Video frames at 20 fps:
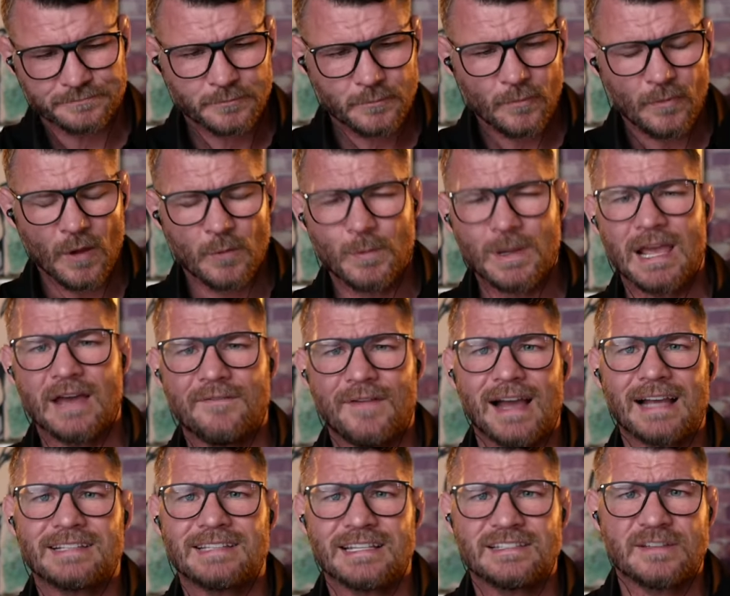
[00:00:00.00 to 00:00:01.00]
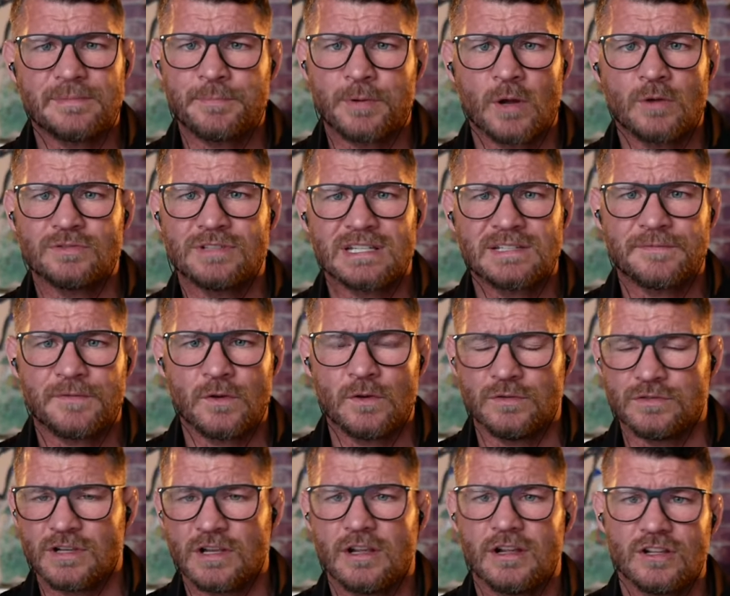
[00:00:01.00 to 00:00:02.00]
we have access to processed
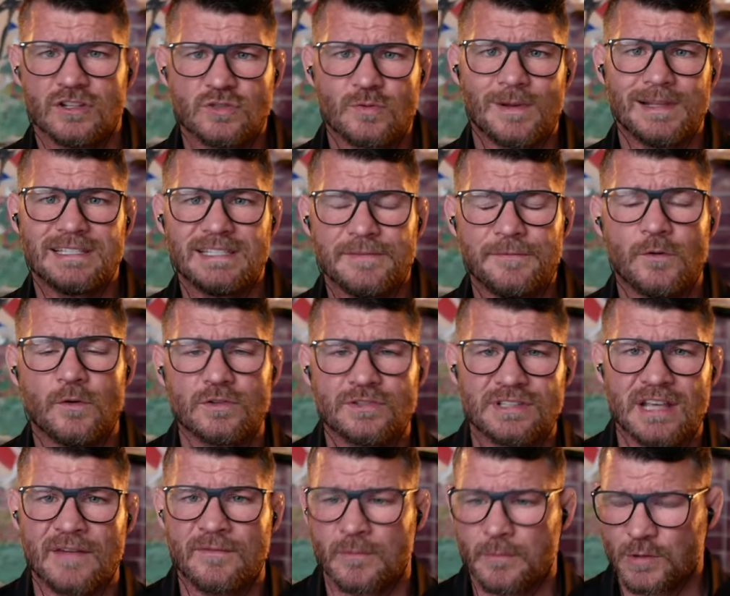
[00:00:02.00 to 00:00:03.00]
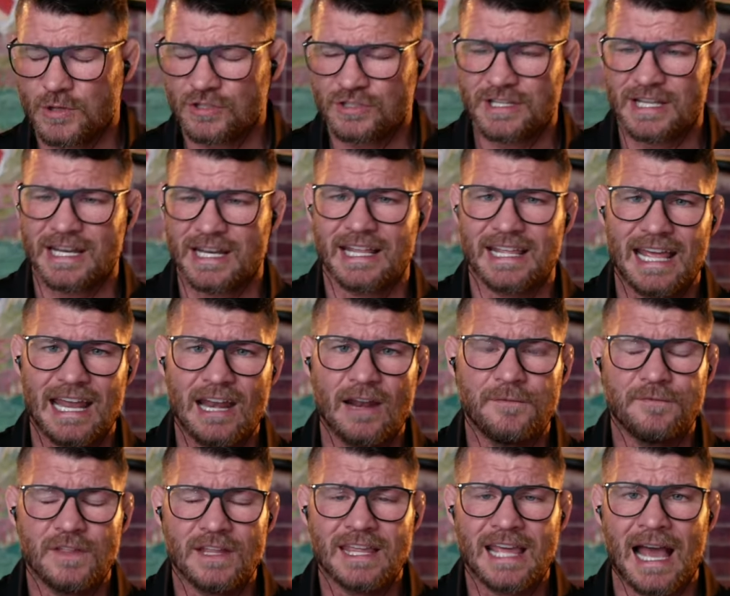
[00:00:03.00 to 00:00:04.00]
foods twenty-four seven. We're just going to get off
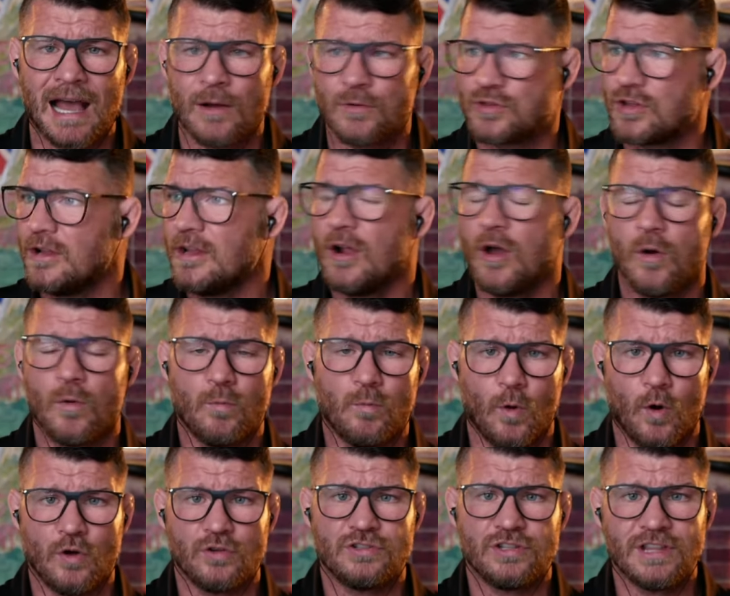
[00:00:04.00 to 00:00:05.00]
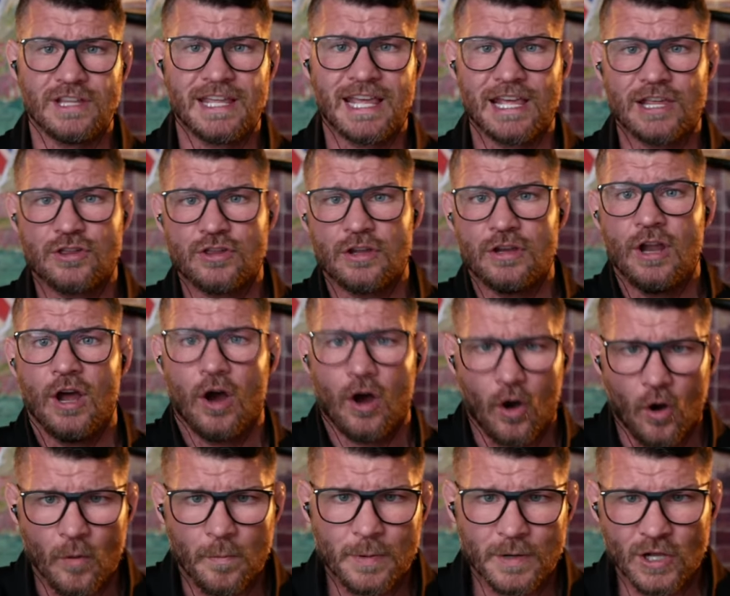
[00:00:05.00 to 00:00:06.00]
the couch, walk to the kitchen,
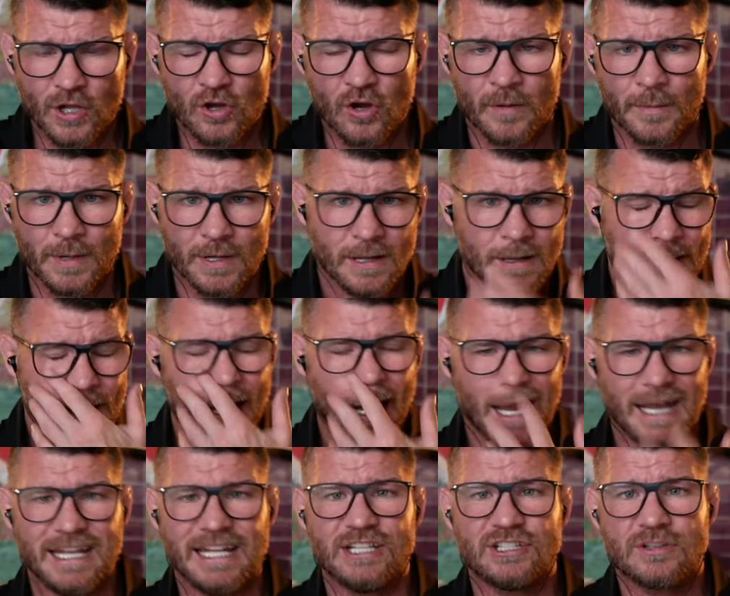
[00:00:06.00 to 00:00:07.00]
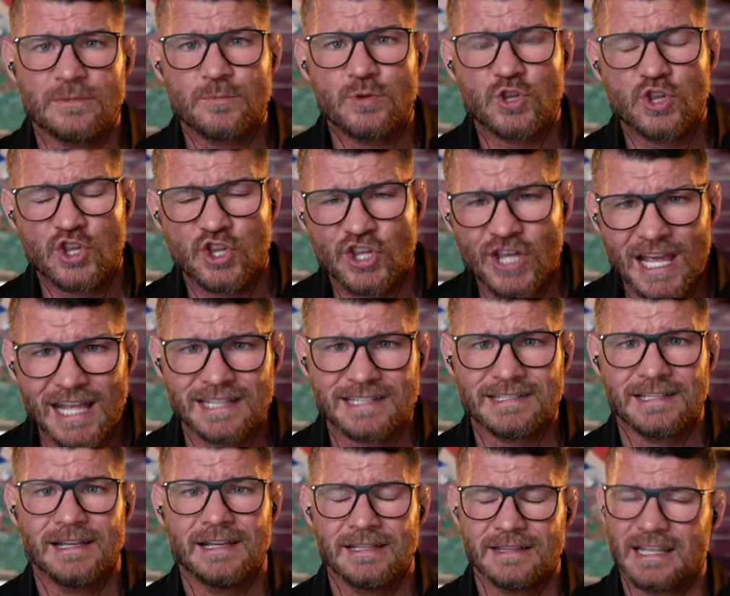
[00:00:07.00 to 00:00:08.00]
open a cupboard, and eat some shit
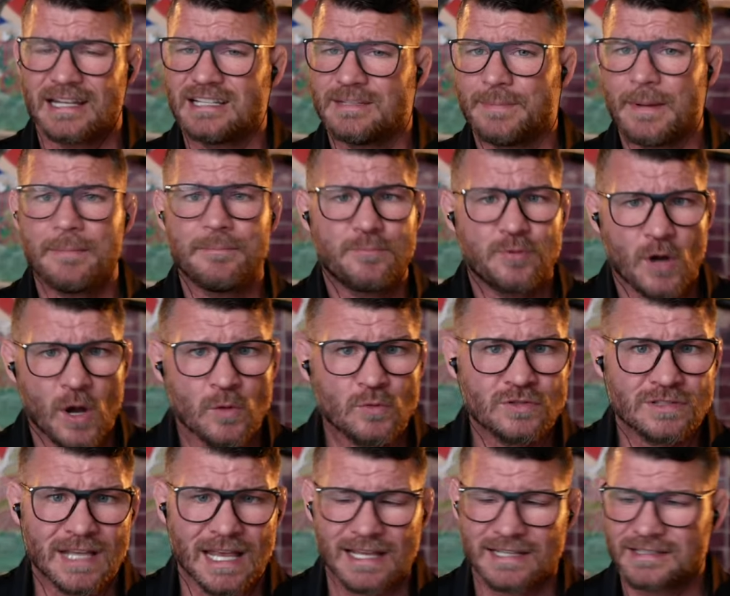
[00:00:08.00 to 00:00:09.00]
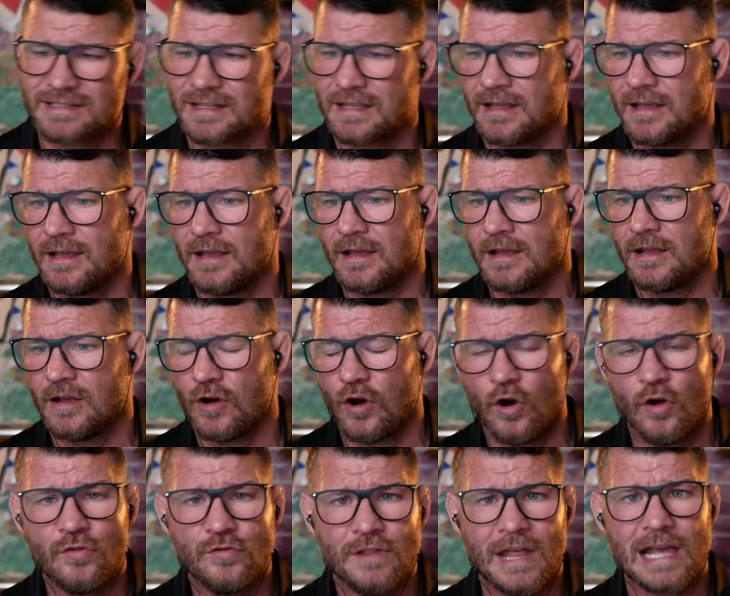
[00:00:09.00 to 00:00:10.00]
that has been processed.
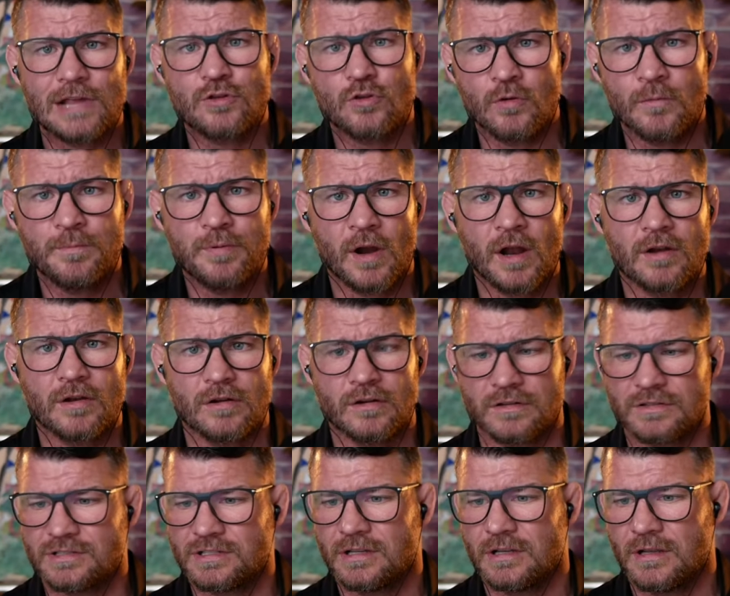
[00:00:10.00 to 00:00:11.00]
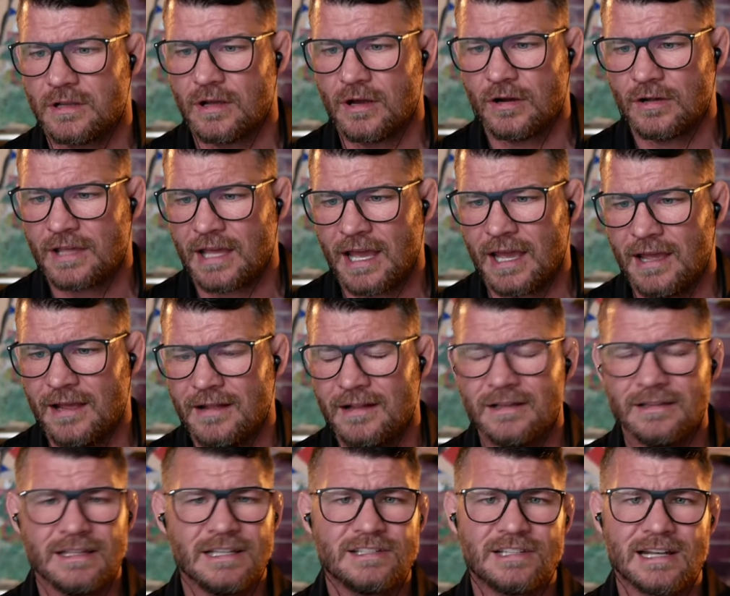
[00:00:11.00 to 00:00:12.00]
Unnatural products, okay?
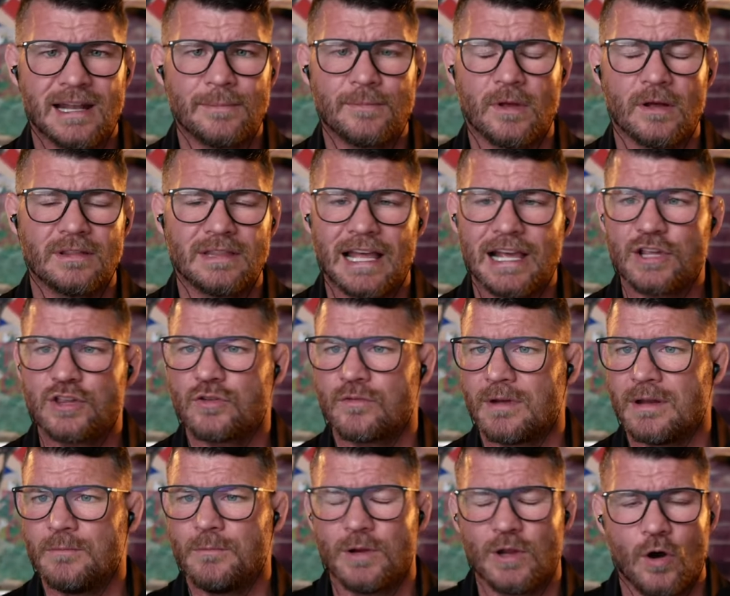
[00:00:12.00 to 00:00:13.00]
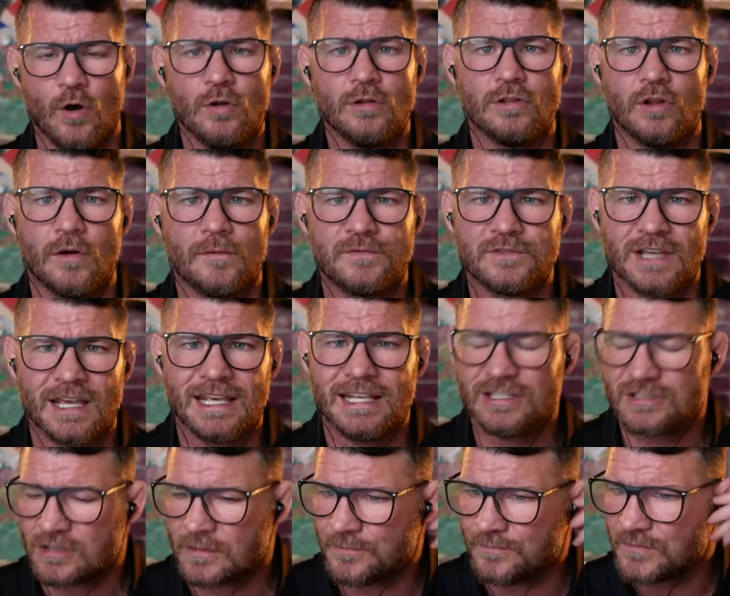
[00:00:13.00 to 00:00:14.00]
Listen, I'm not lecturing. We all love to eat
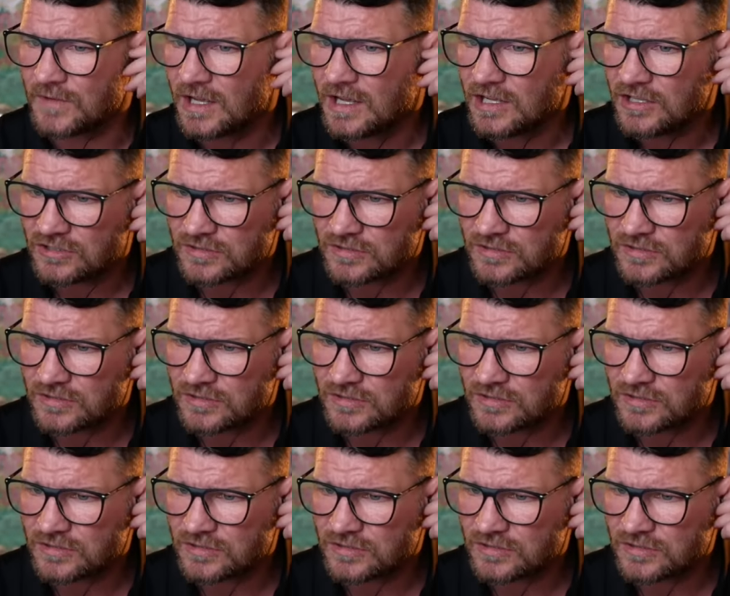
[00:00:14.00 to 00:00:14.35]
some, some